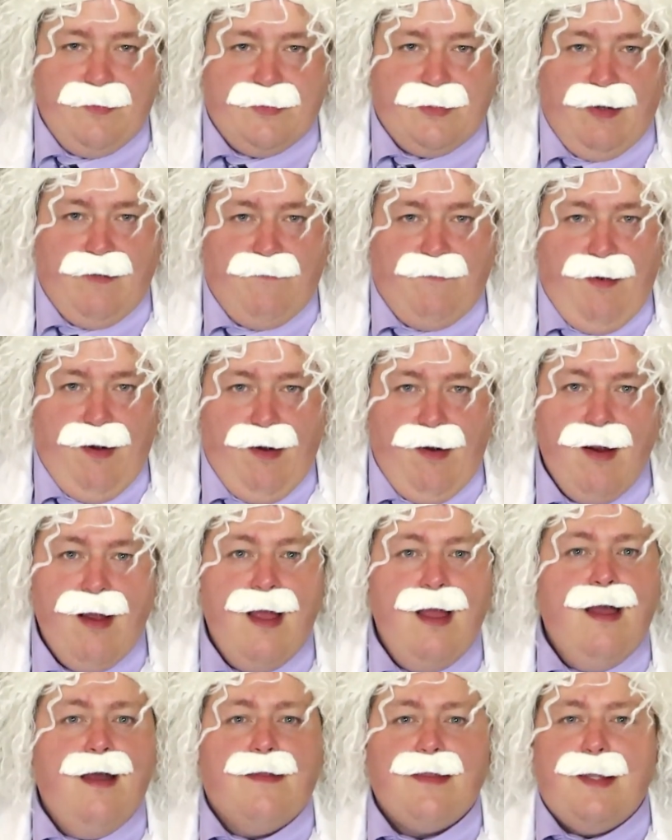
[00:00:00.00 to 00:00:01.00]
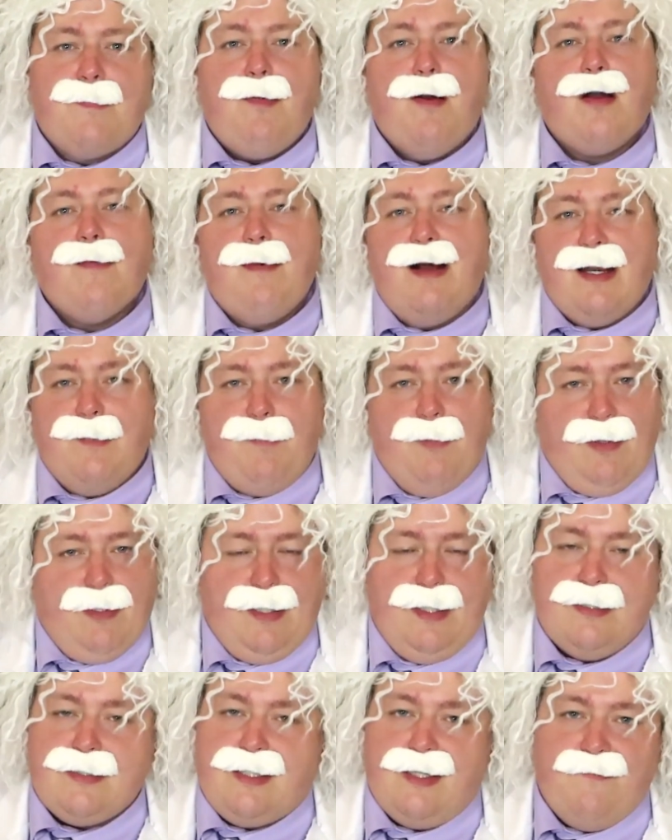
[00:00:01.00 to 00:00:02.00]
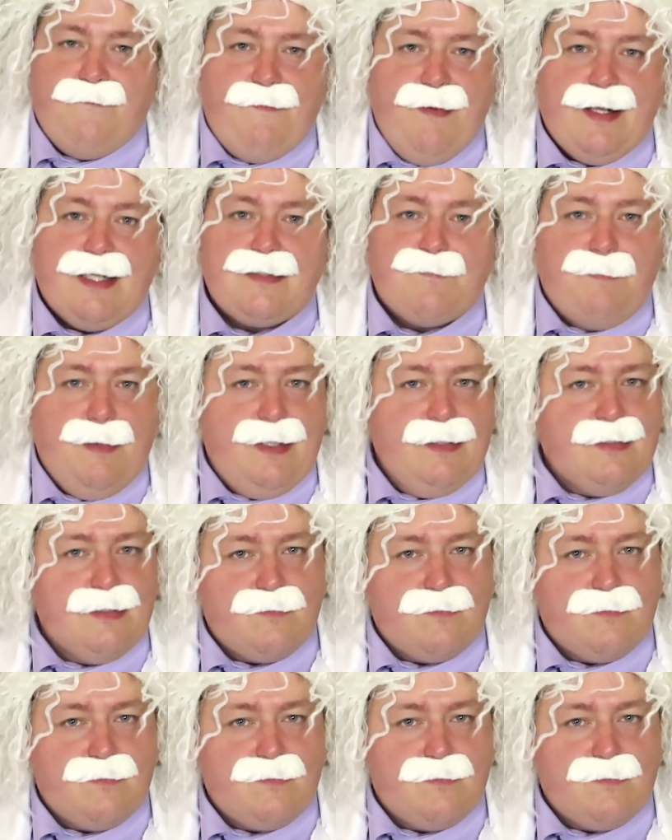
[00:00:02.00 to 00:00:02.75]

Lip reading: so far, that Pokemon abilities can affect speeds as